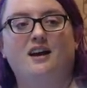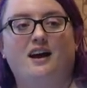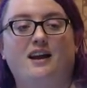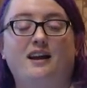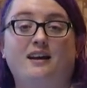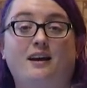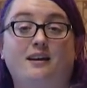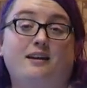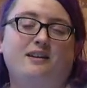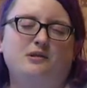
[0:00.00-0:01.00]
I, I,
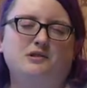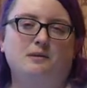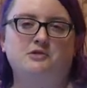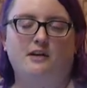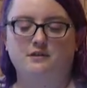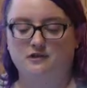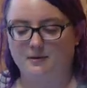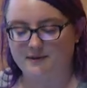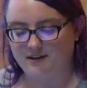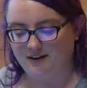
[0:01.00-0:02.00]
I know some
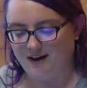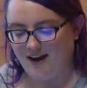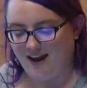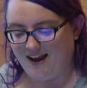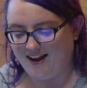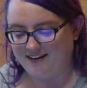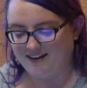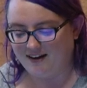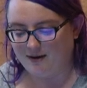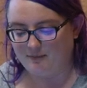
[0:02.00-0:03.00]
JavaScript, and
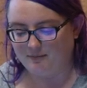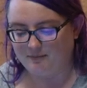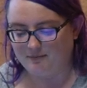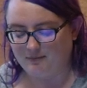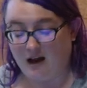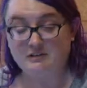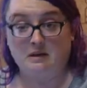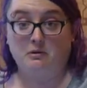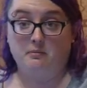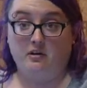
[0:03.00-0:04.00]
um, I was
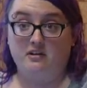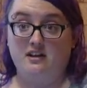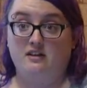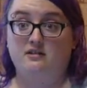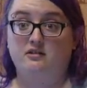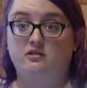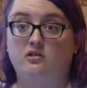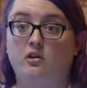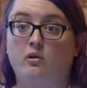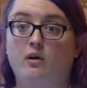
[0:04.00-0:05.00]
able to build these.
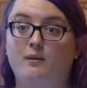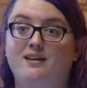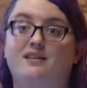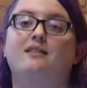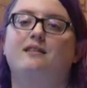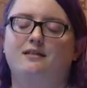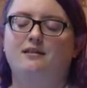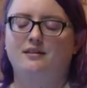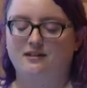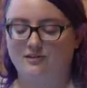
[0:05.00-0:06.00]
So I mean,
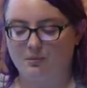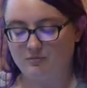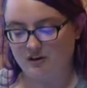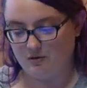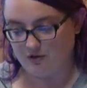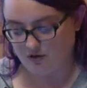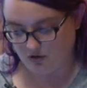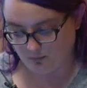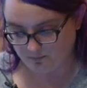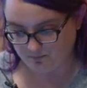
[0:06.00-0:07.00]
this is something you can do.